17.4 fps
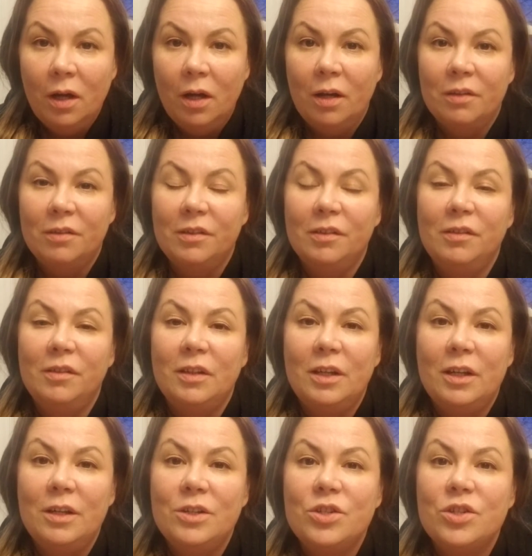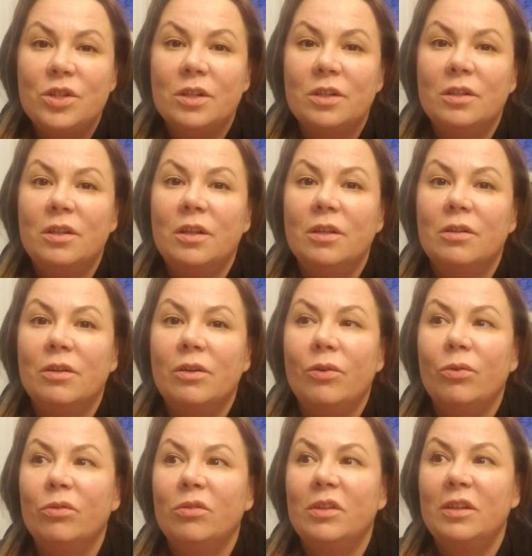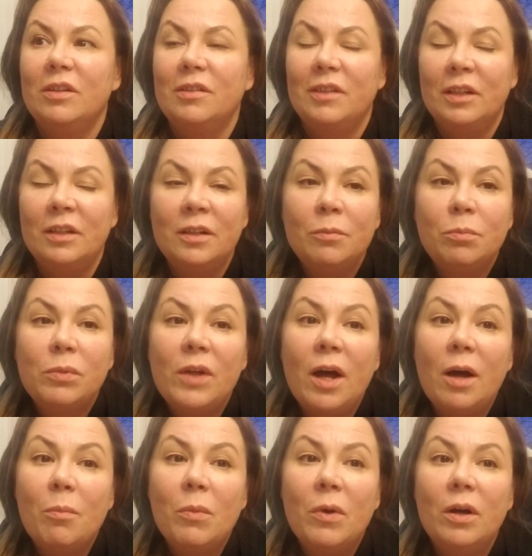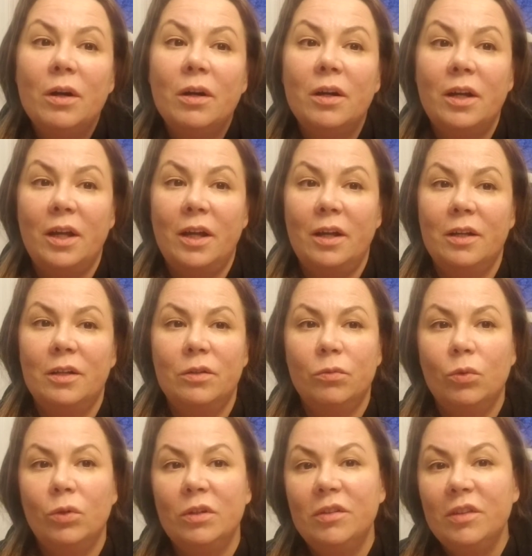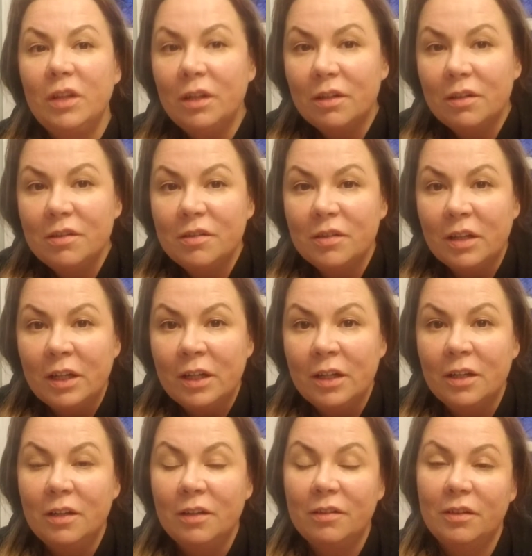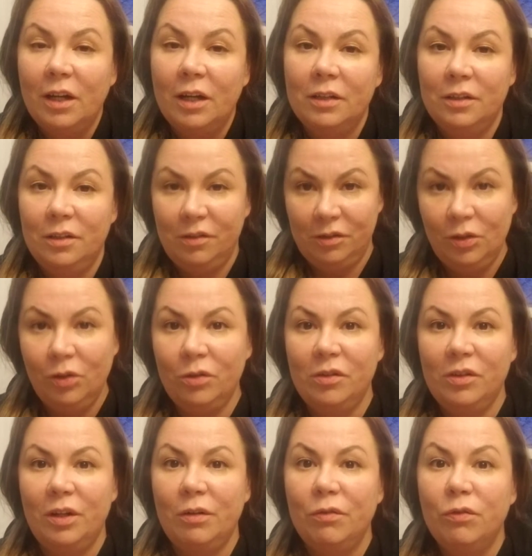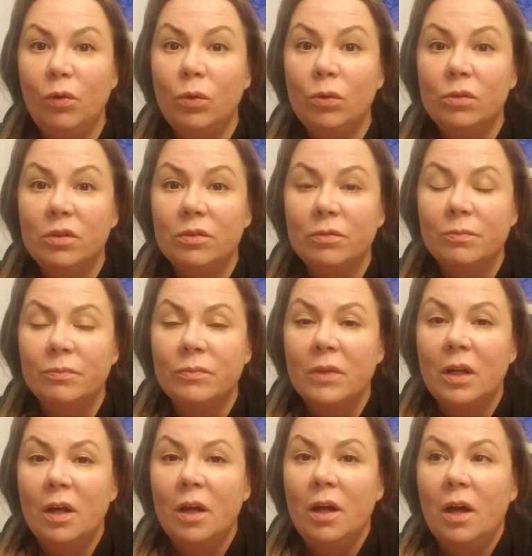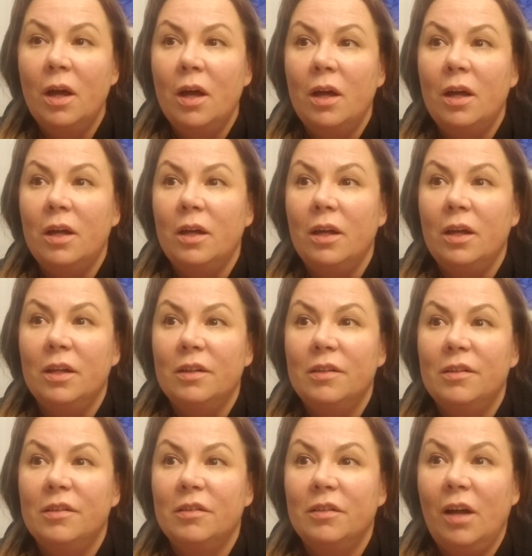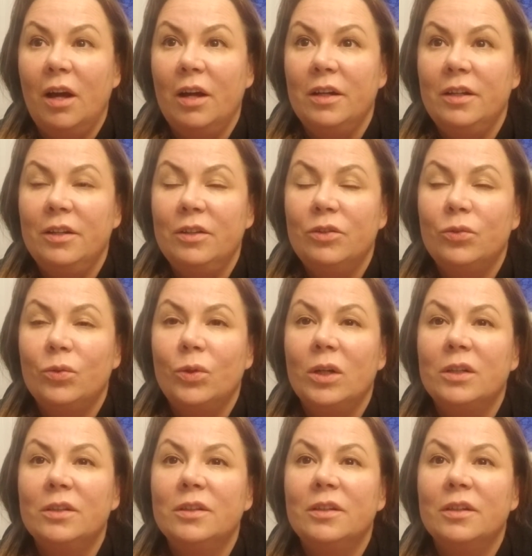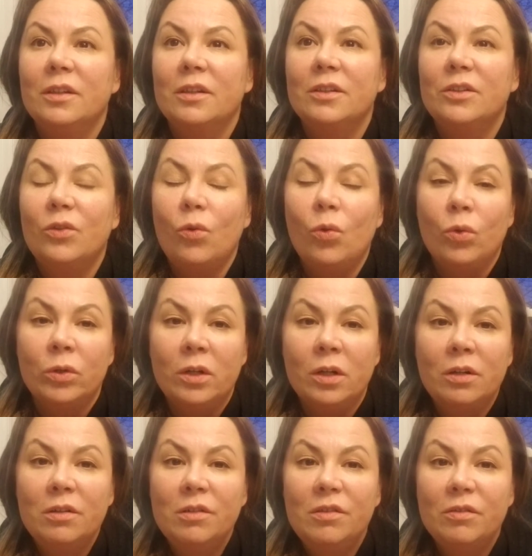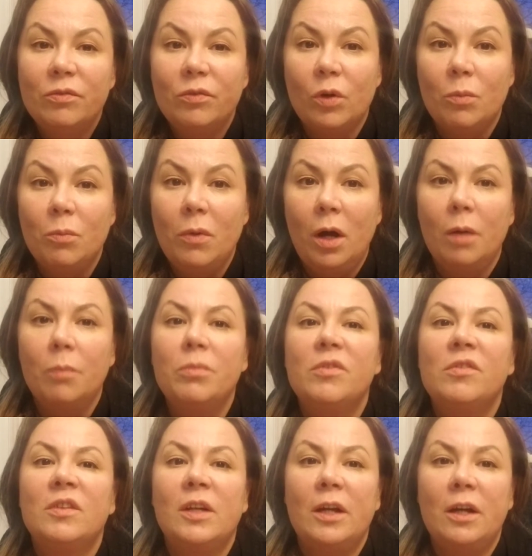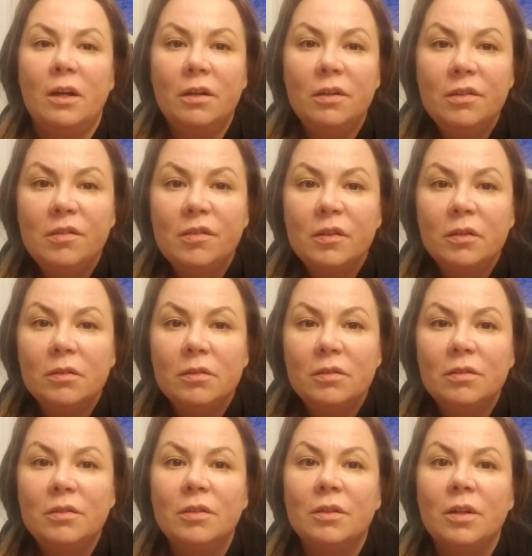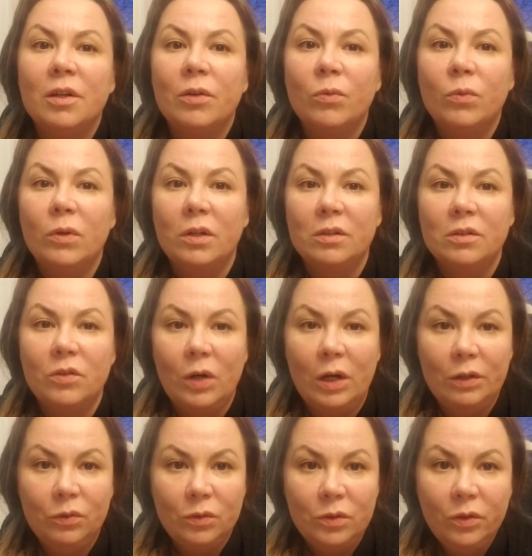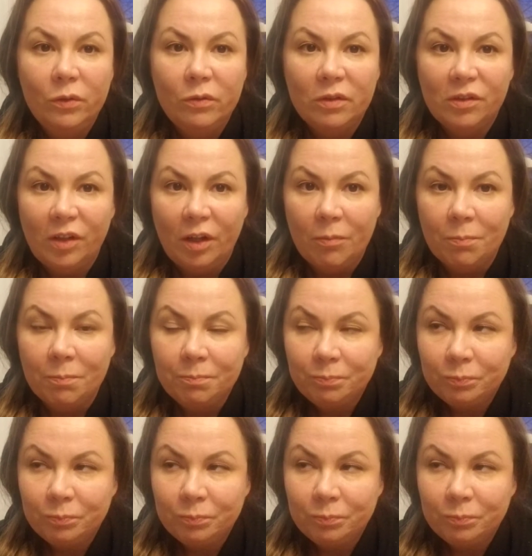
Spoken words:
association. They send a plumber, and what they are saying that it's not their fault. I need to contact owners from upstairs, and try to deal with them.